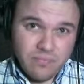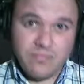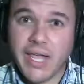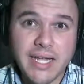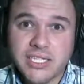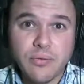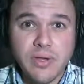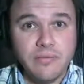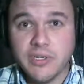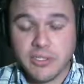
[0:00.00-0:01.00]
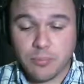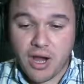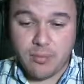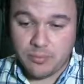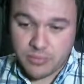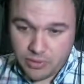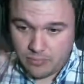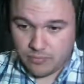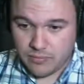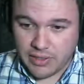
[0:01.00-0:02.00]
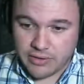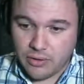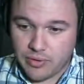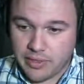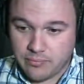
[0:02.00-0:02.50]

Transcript: and see if we can fix our problem. So let's go in.